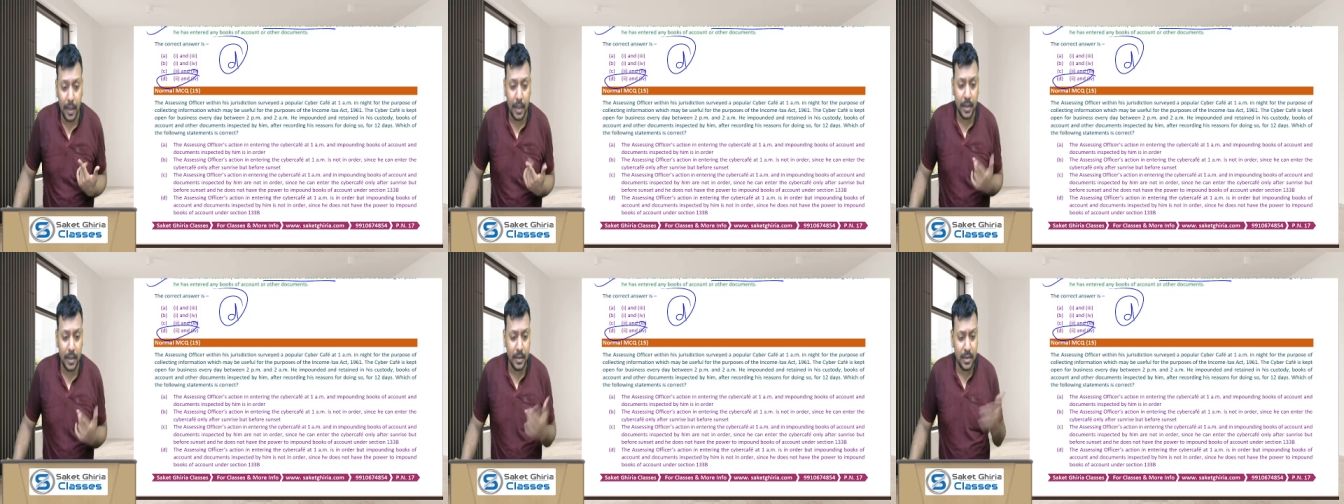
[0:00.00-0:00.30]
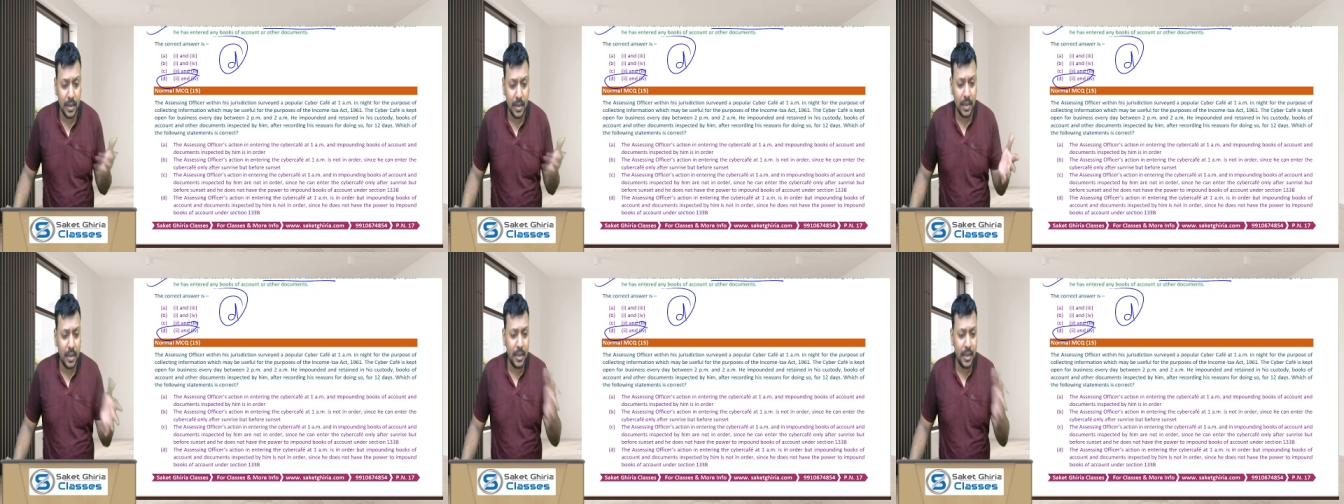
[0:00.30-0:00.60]

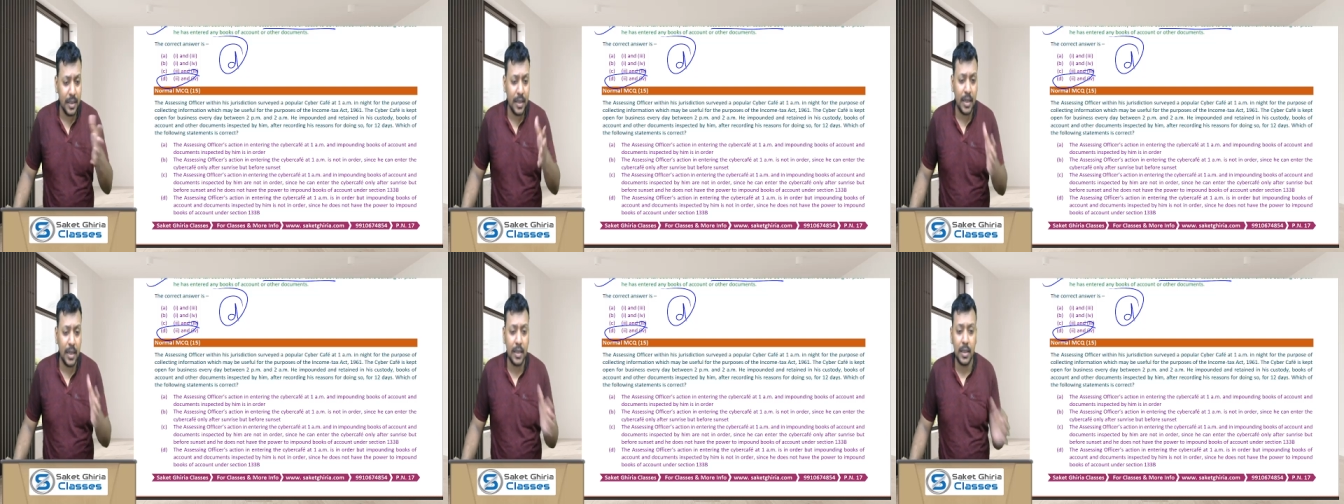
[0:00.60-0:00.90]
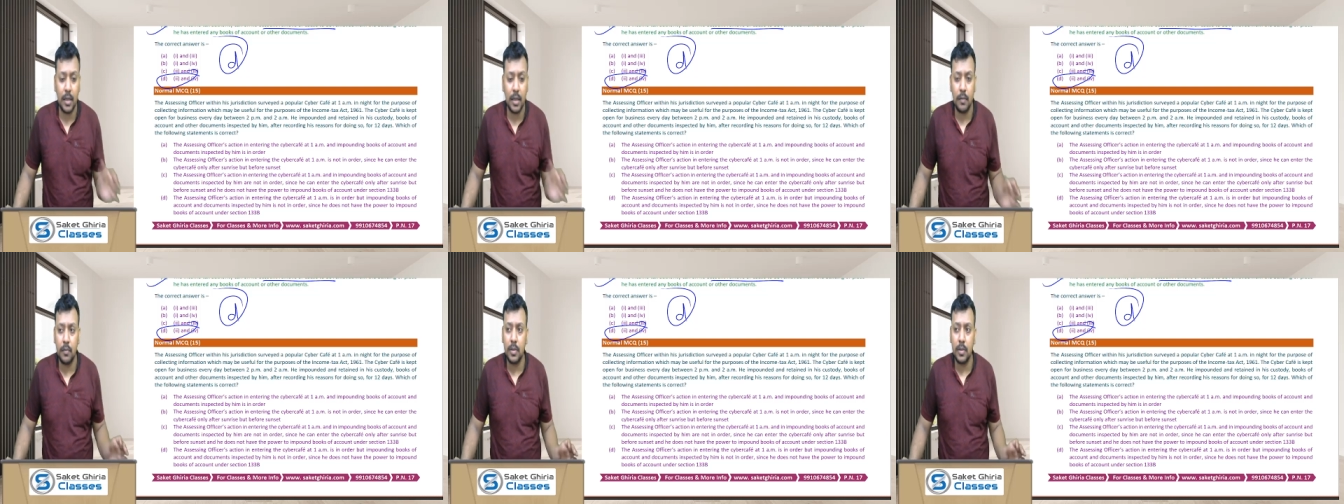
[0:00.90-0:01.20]
recently
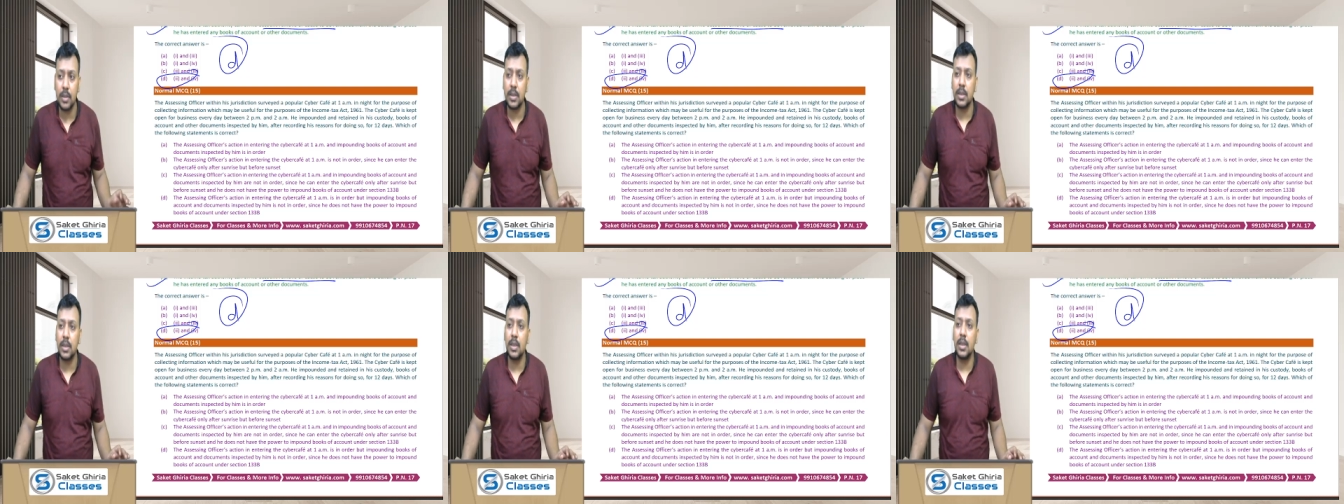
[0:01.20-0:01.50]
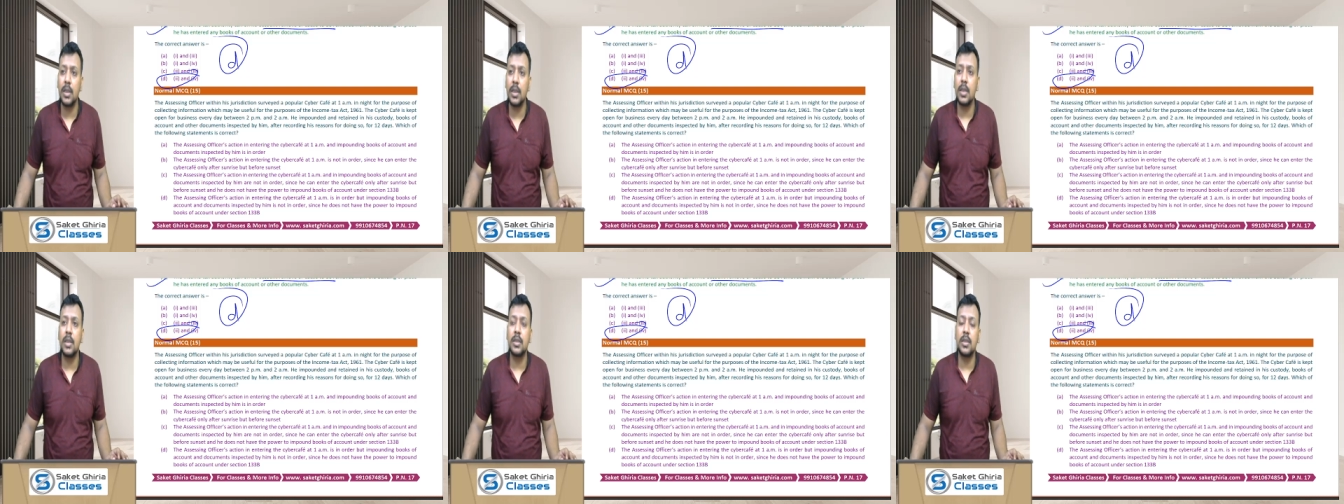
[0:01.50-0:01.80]
there was
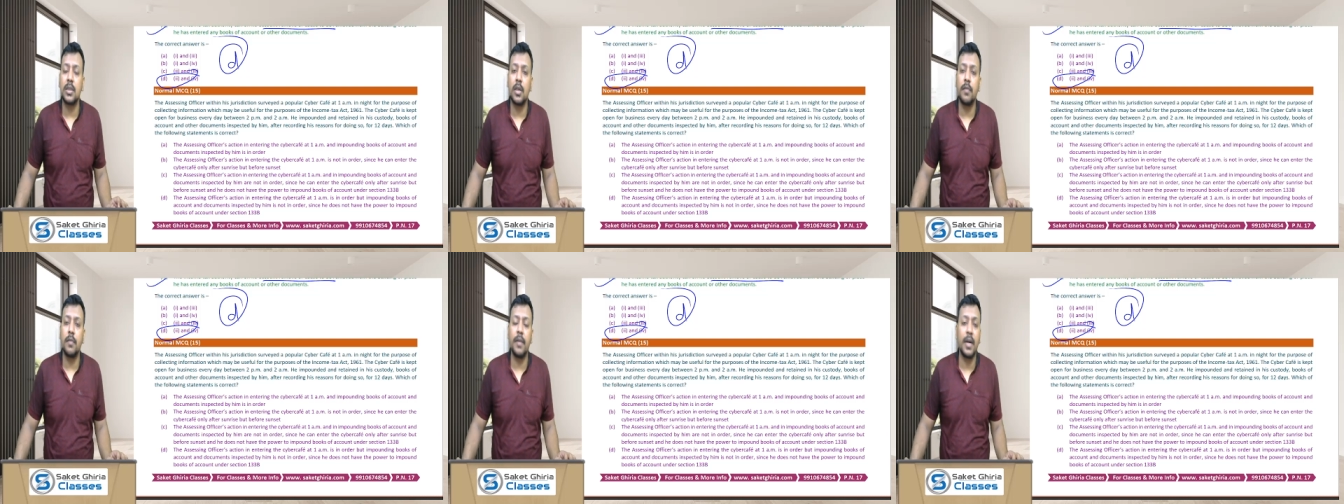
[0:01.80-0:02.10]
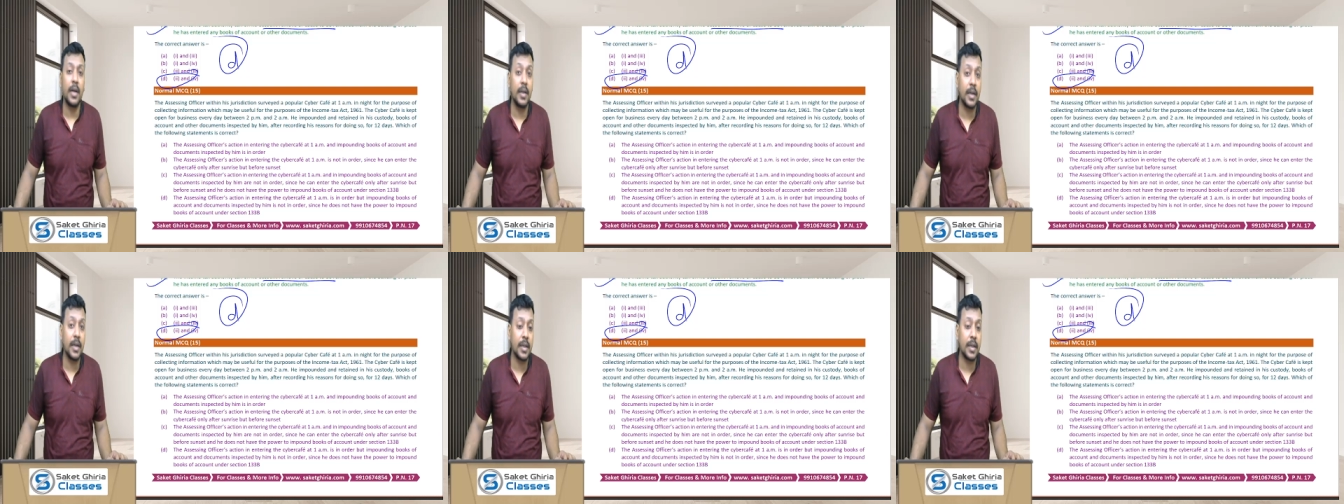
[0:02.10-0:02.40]
a survey
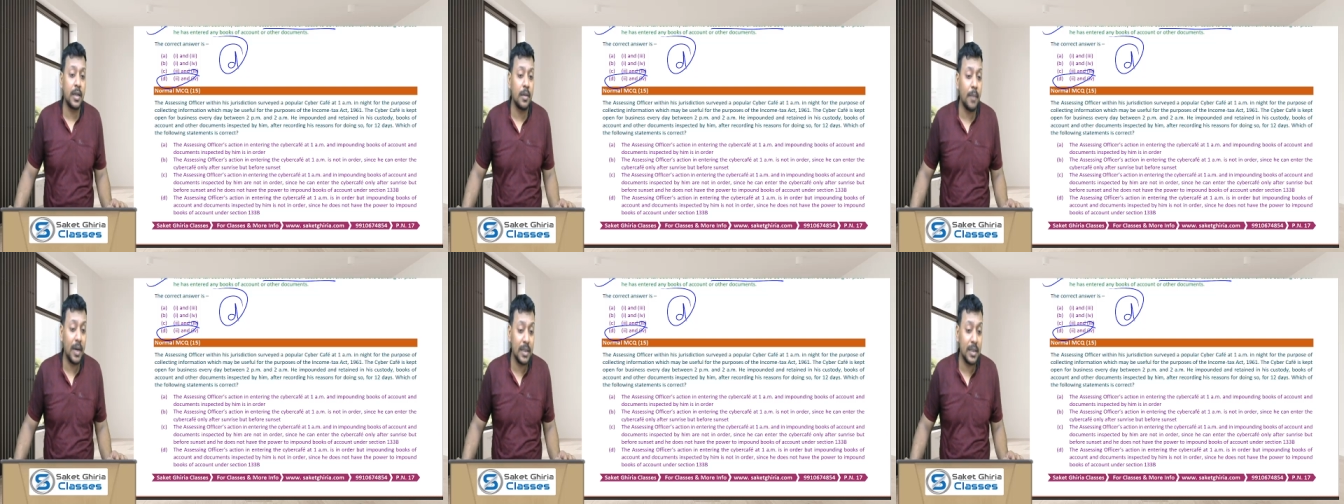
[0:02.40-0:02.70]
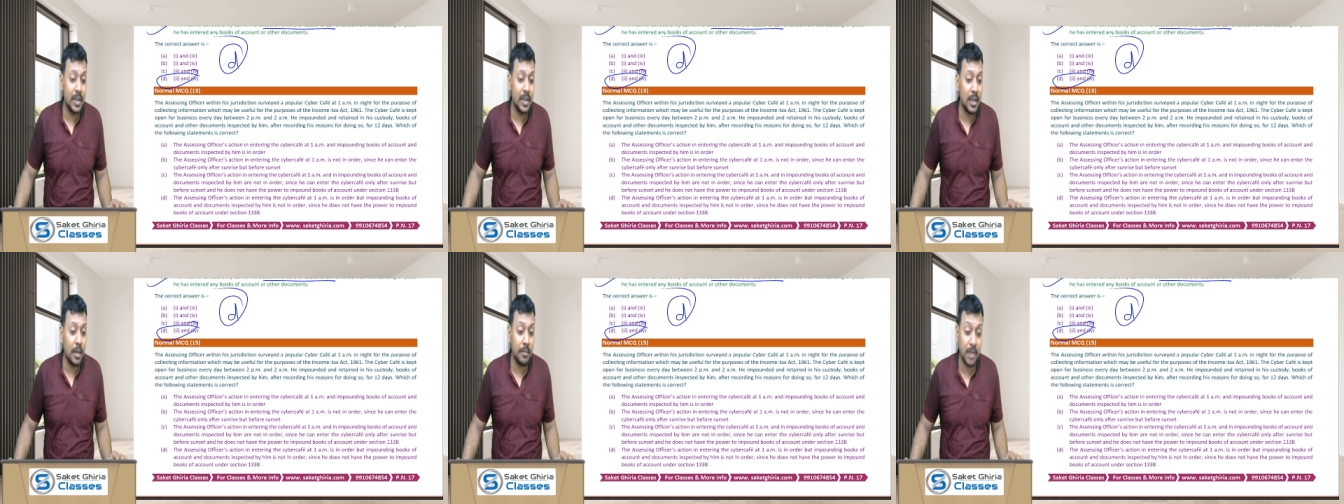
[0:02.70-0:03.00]
conducted by the
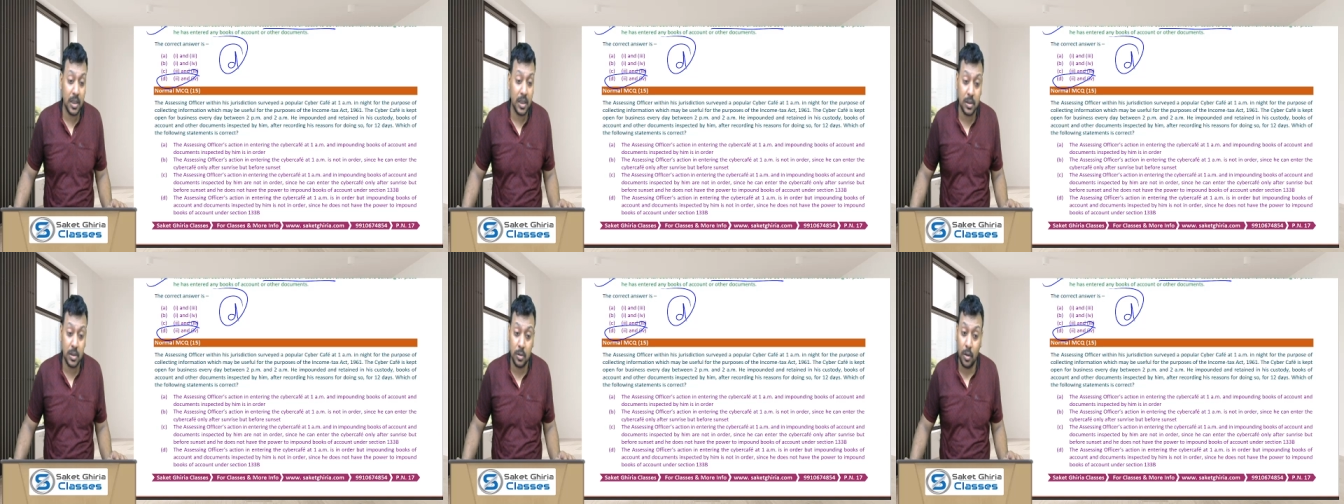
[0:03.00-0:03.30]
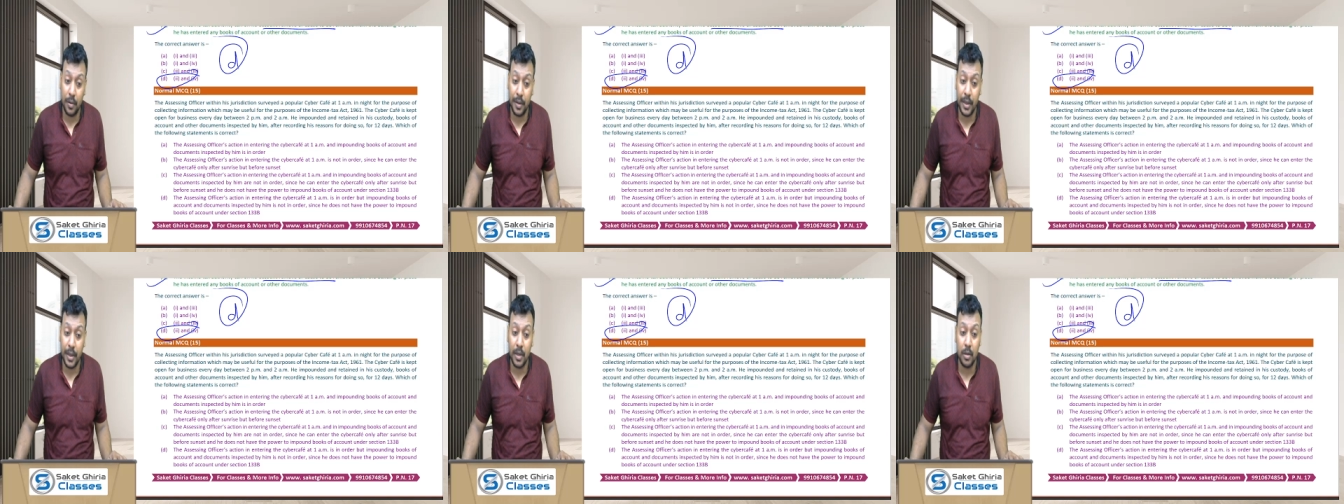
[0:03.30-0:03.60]
Income Tax
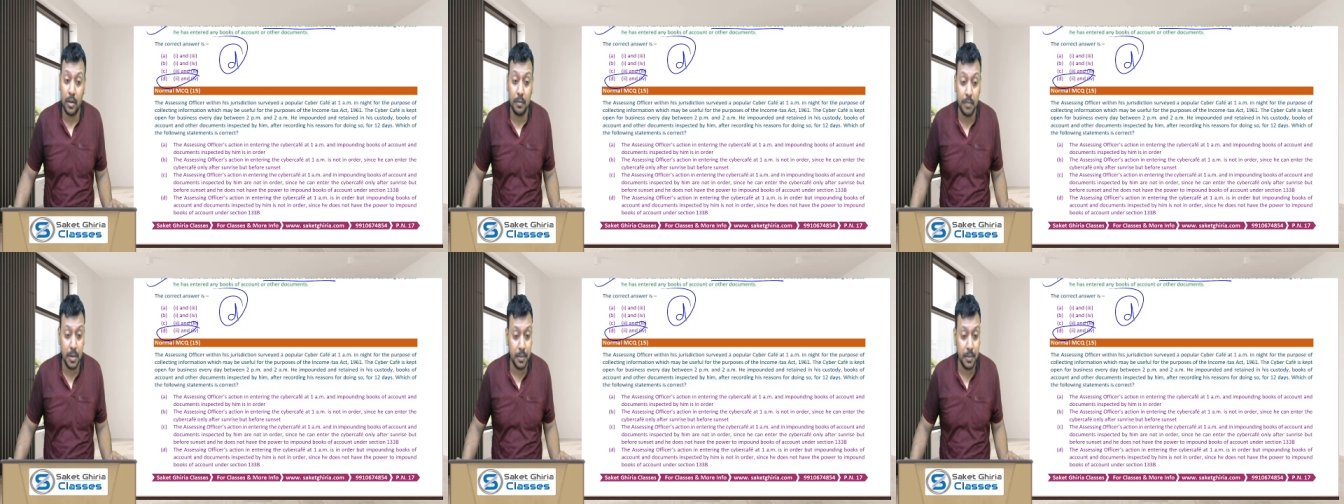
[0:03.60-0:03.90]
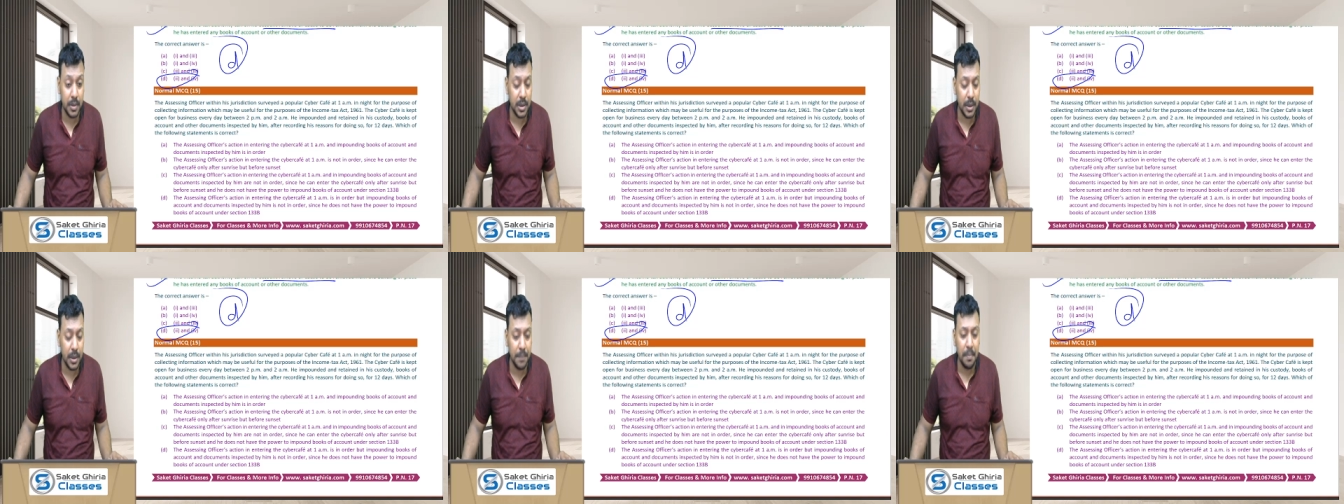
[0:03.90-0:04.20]
Authority on
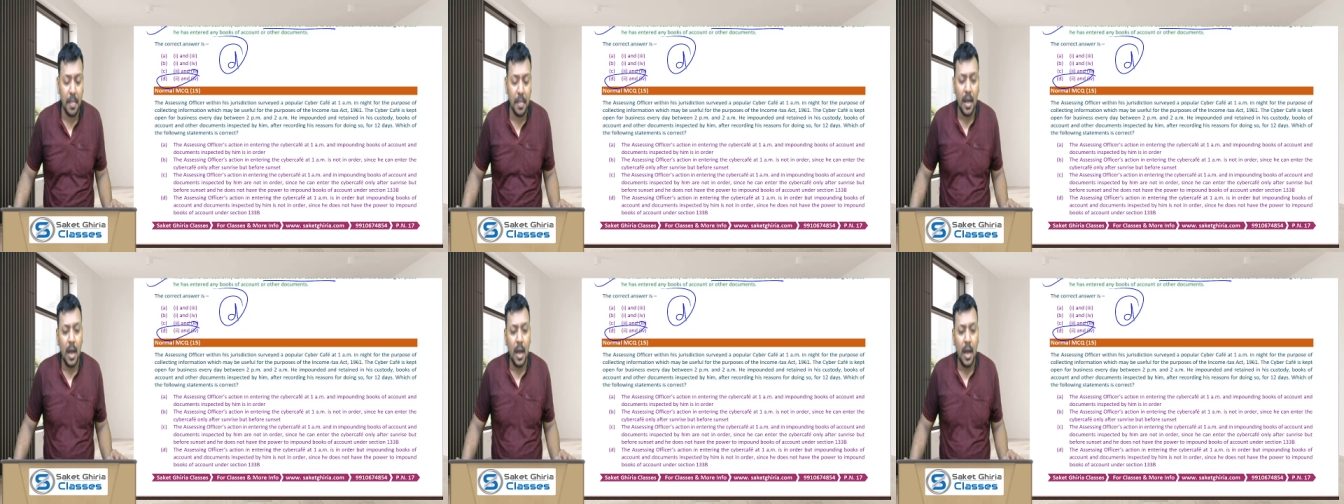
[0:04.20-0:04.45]
BBC.